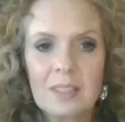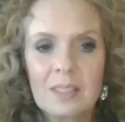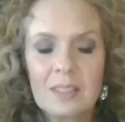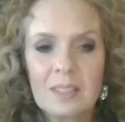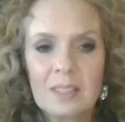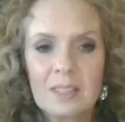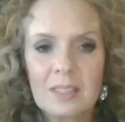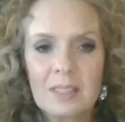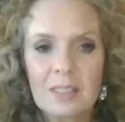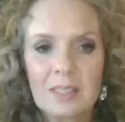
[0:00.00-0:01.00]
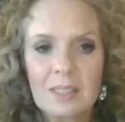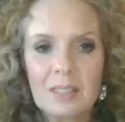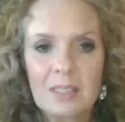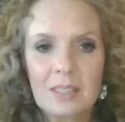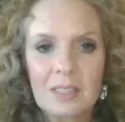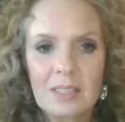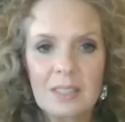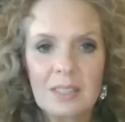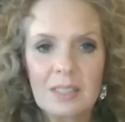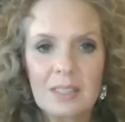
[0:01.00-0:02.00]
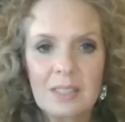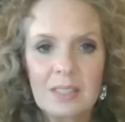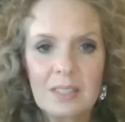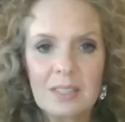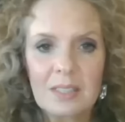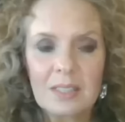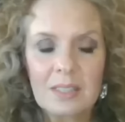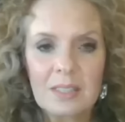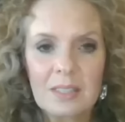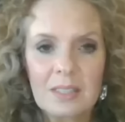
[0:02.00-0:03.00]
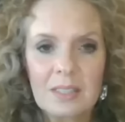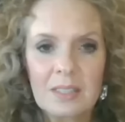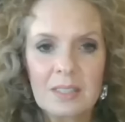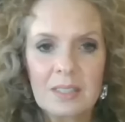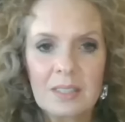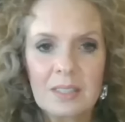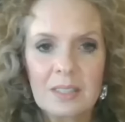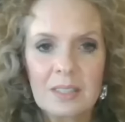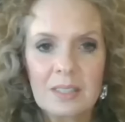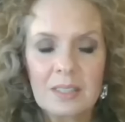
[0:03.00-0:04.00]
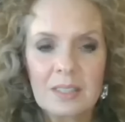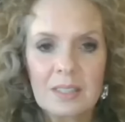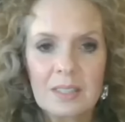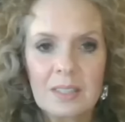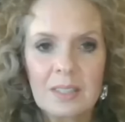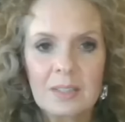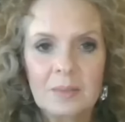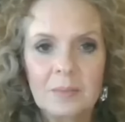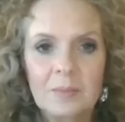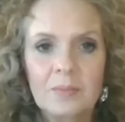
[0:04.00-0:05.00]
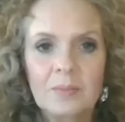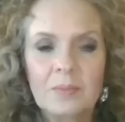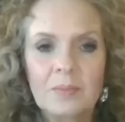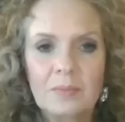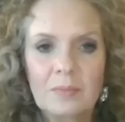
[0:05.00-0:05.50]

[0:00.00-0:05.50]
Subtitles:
[no speech]